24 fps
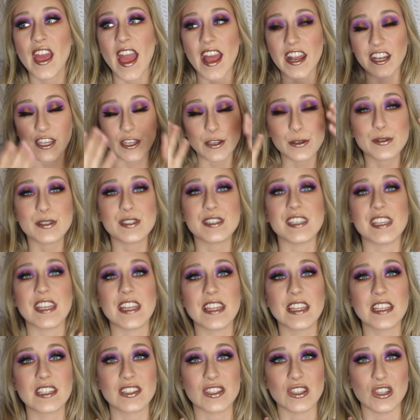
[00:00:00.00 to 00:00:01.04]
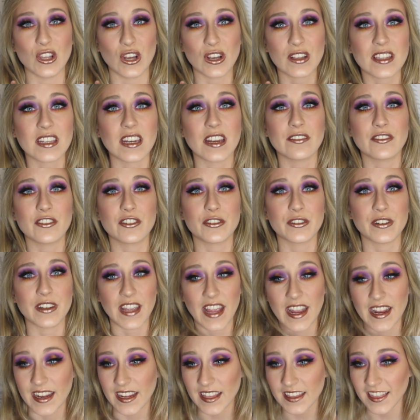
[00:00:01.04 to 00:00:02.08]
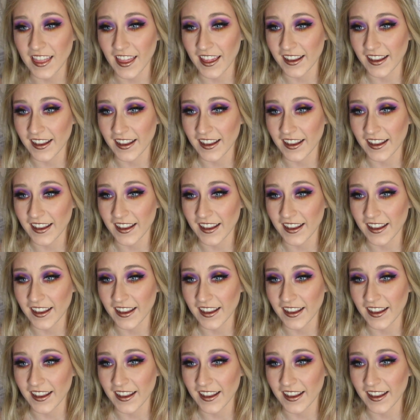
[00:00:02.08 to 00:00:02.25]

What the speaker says: and you see this look that I've created,